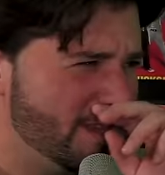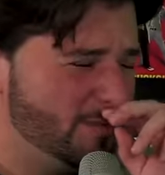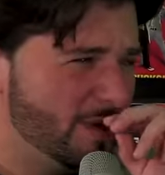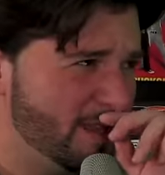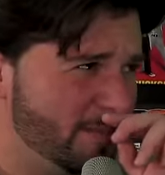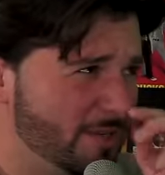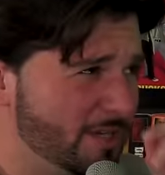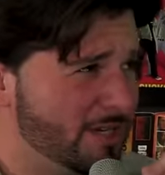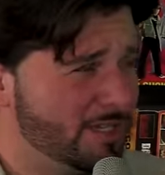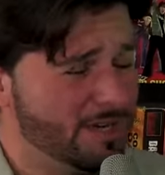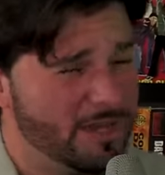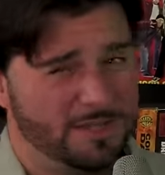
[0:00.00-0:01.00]
that's why they put
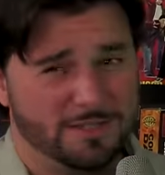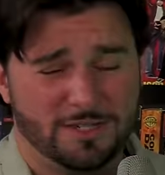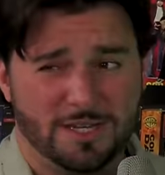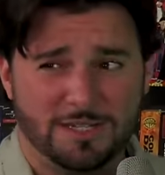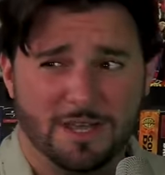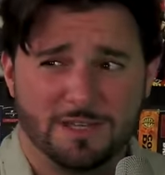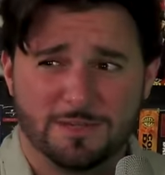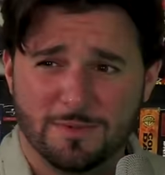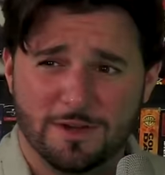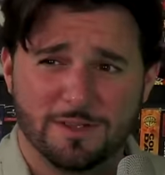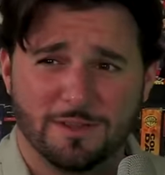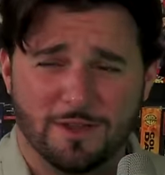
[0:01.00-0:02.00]
Jesse
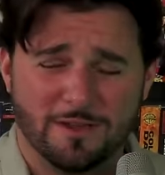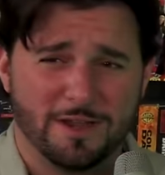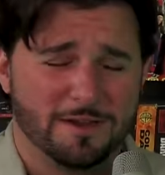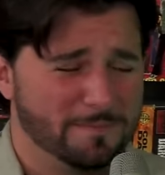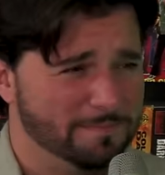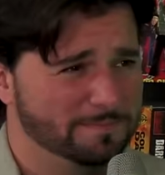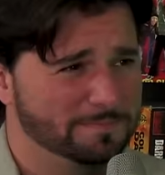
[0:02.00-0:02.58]
Eisenberg in long hair?